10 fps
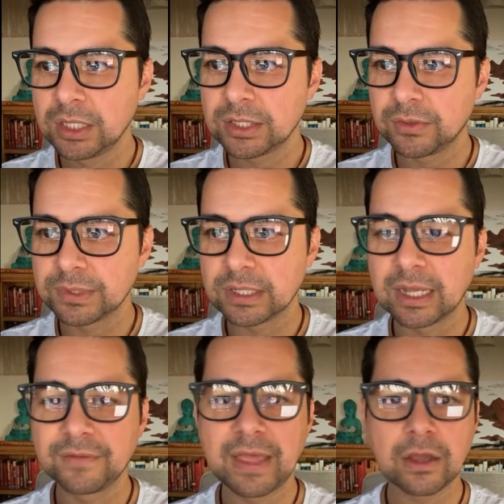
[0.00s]
So there was a
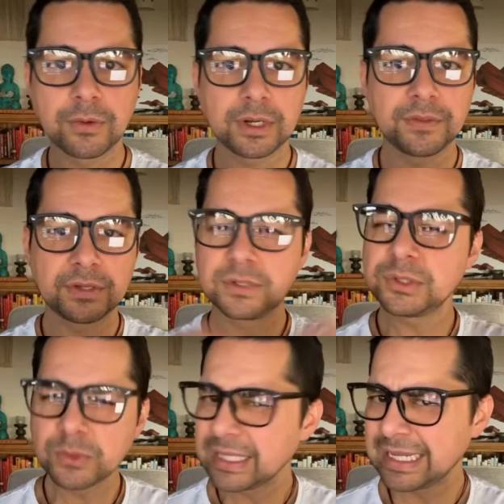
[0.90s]
lot of that going on there. So
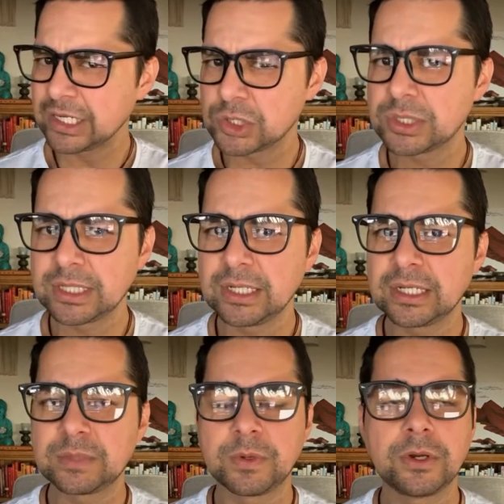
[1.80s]
it was a really
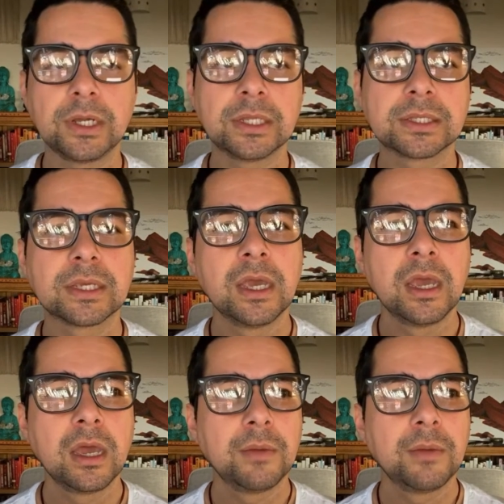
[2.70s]
interesting experience.